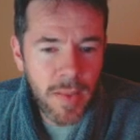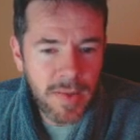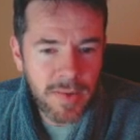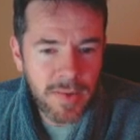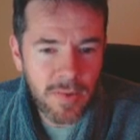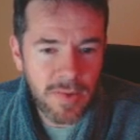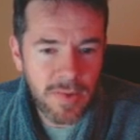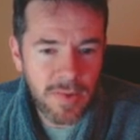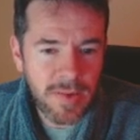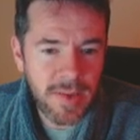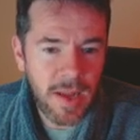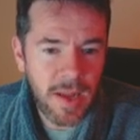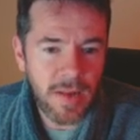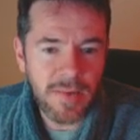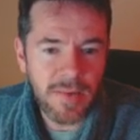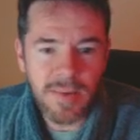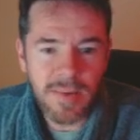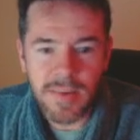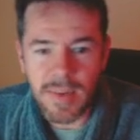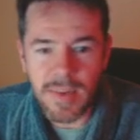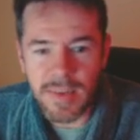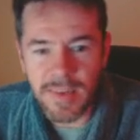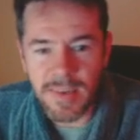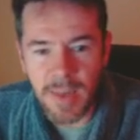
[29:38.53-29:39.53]
Sword and Sandals
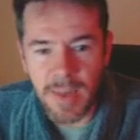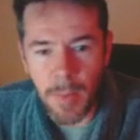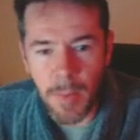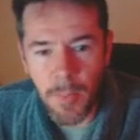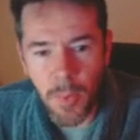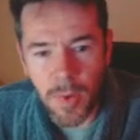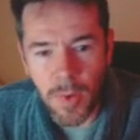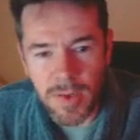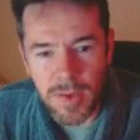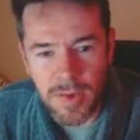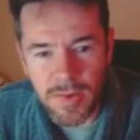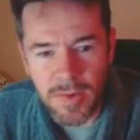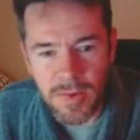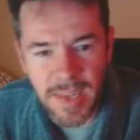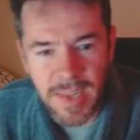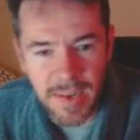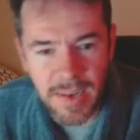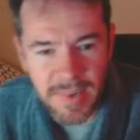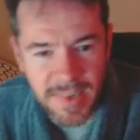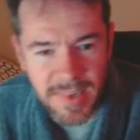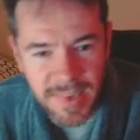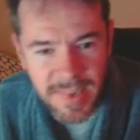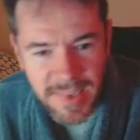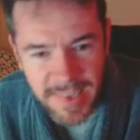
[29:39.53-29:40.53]
at some point, Sword and
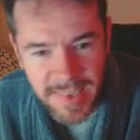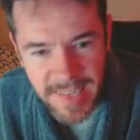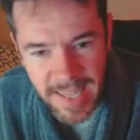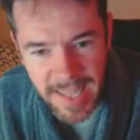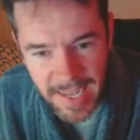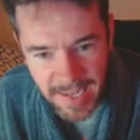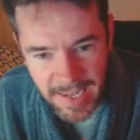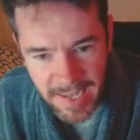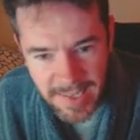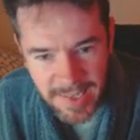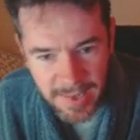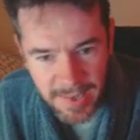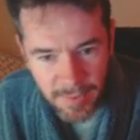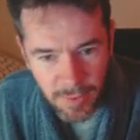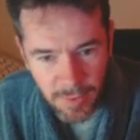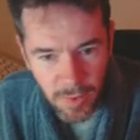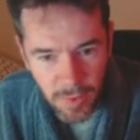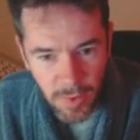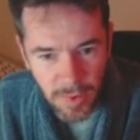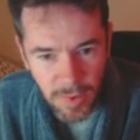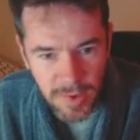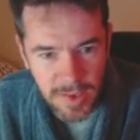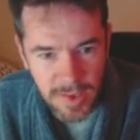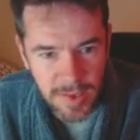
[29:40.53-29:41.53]
Sandals 6 of
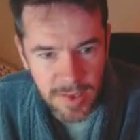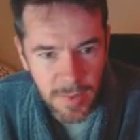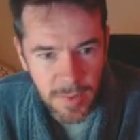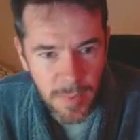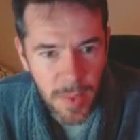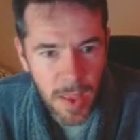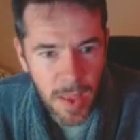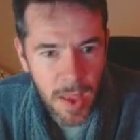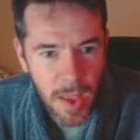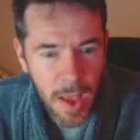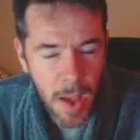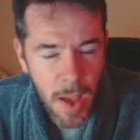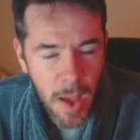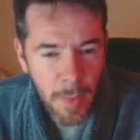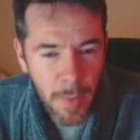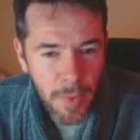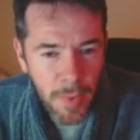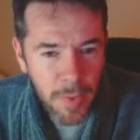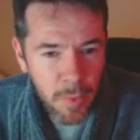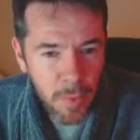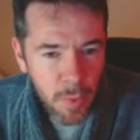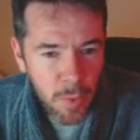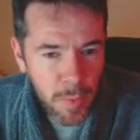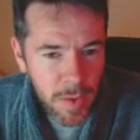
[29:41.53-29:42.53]
course, but
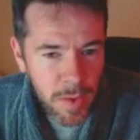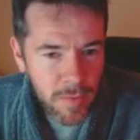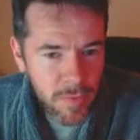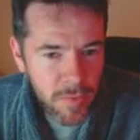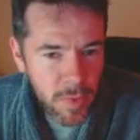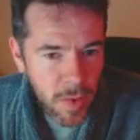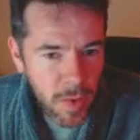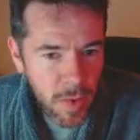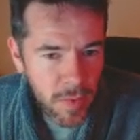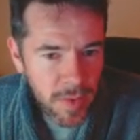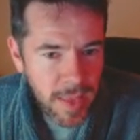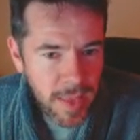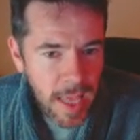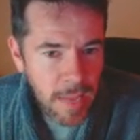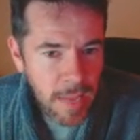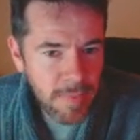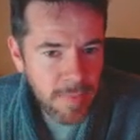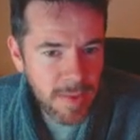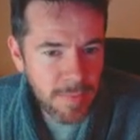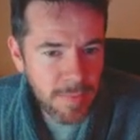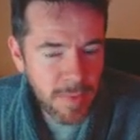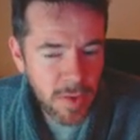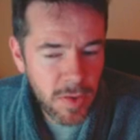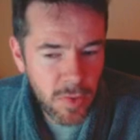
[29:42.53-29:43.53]
there will be a few other
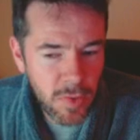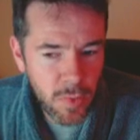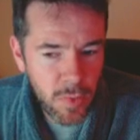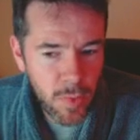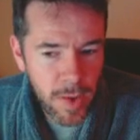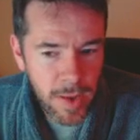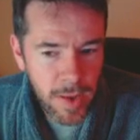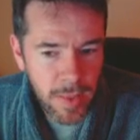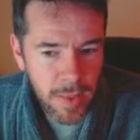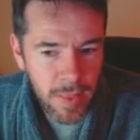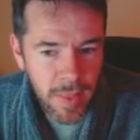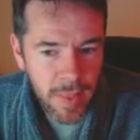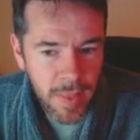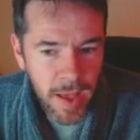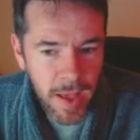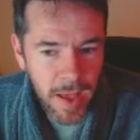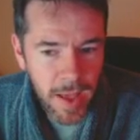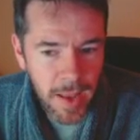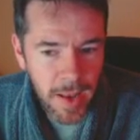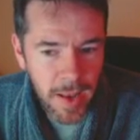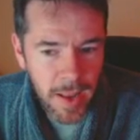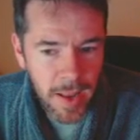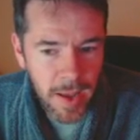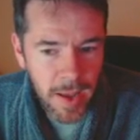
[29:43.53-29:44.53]
games in between that,